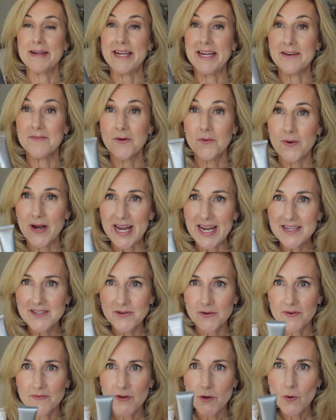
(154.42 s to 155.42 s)
giveaway.
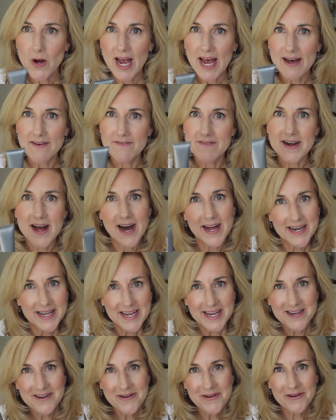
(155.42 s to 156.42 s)
So if you have not
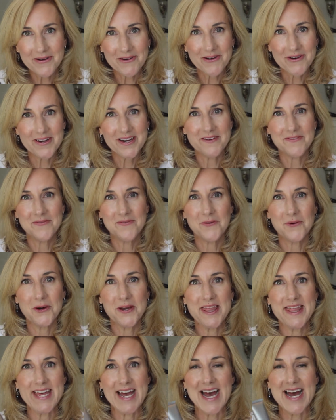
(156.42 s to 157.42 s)
entered for
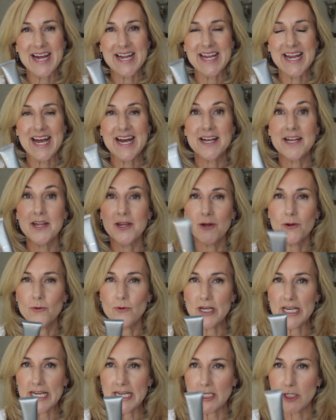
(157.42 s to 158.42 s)
that yet, you
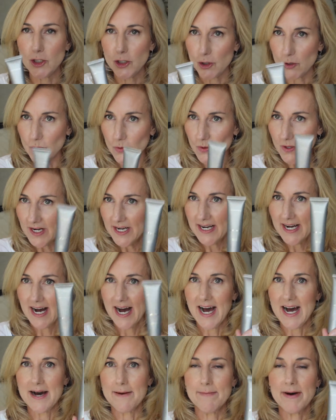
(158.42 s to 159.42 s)
need to.
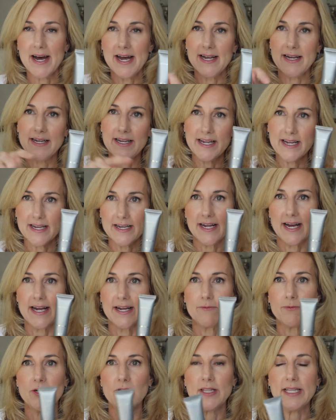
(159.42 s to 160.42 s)
I
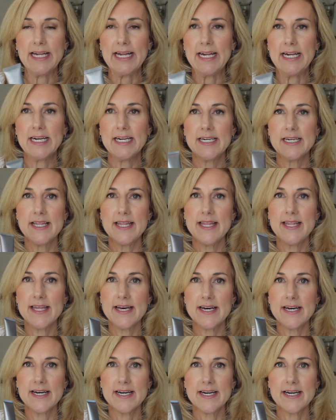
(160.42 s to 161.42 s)
will link
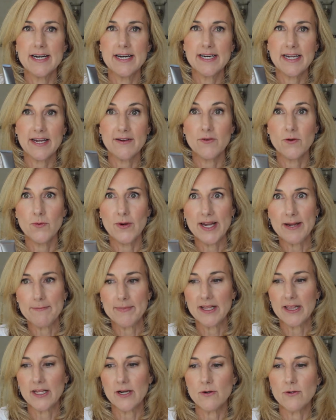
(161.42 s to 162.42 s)
the giveaway
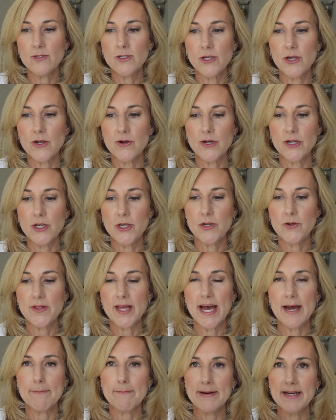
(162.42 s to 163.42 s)
below so you can do
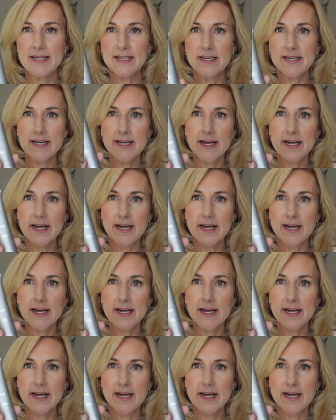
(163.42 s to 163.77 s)
that. But